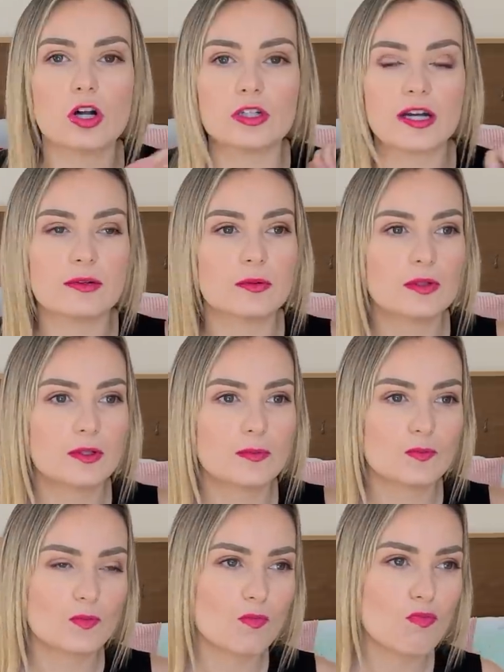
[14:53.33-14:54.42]
911. I wouldn't have left
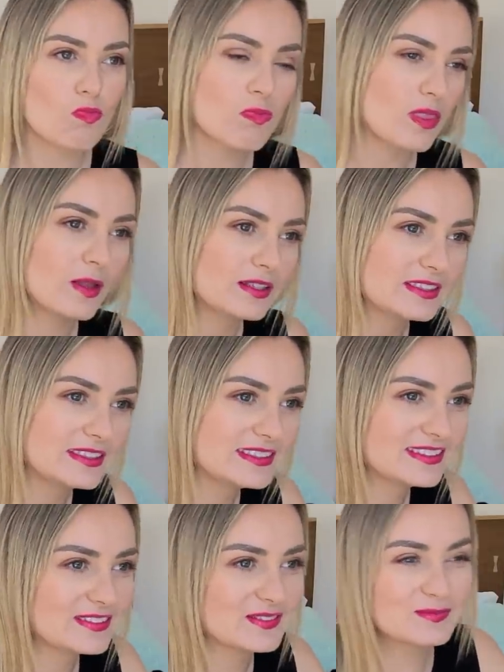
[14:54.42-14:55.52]
you. I would have taken you with
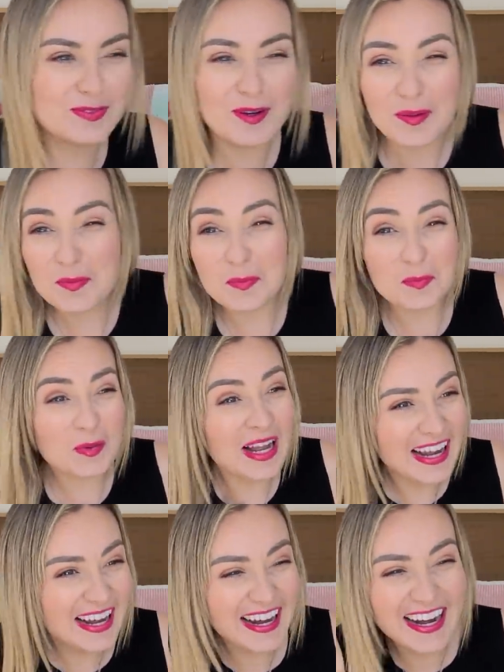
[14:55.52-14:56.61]
me doing a Heimlich.
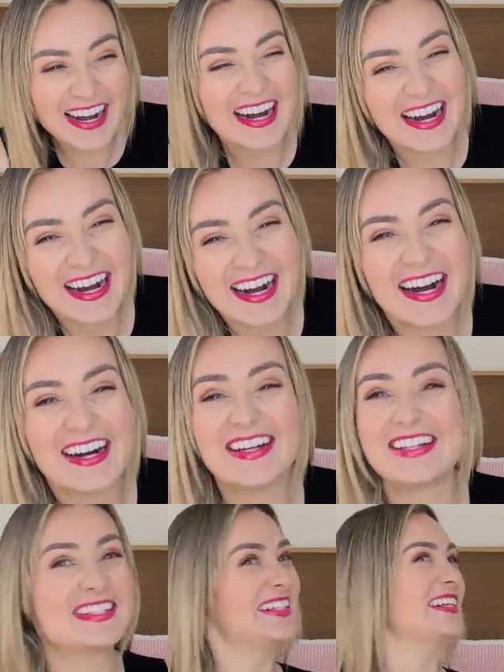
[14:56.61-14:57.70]

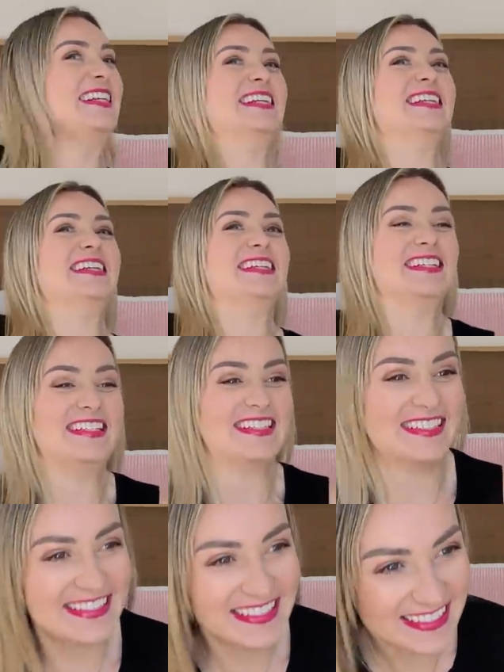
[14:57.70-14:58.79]
I wouldn't just leave you
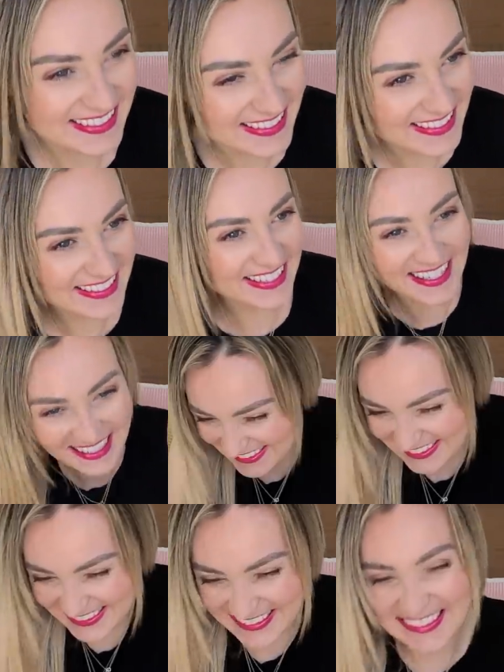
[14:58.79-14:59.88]
there to die.
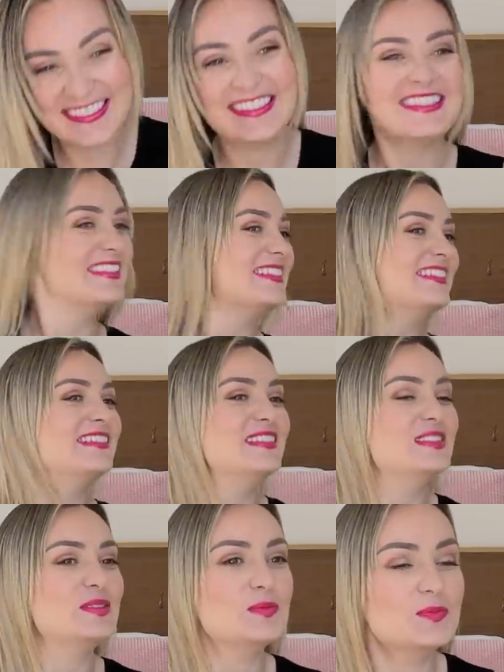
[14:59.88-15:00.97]
There would
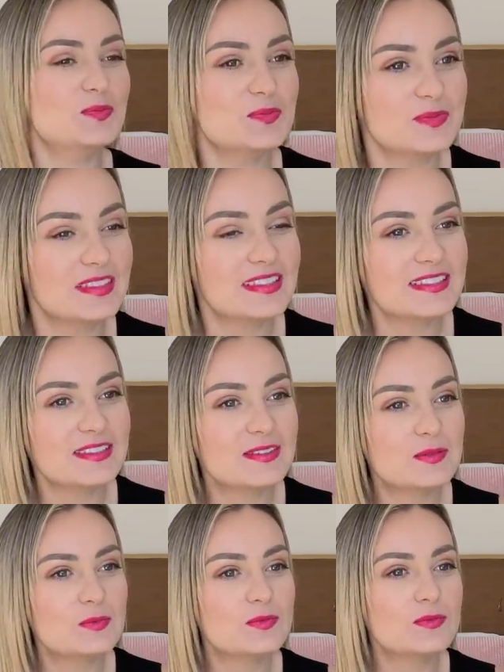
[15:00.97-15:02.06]
be very much time
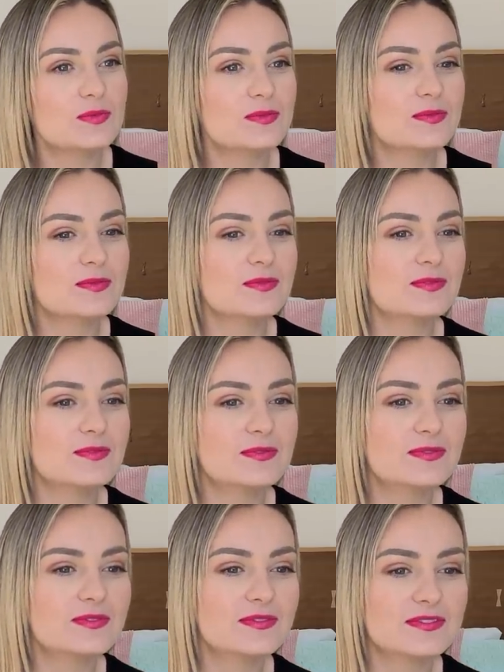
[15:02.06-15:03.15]
to dislodge this.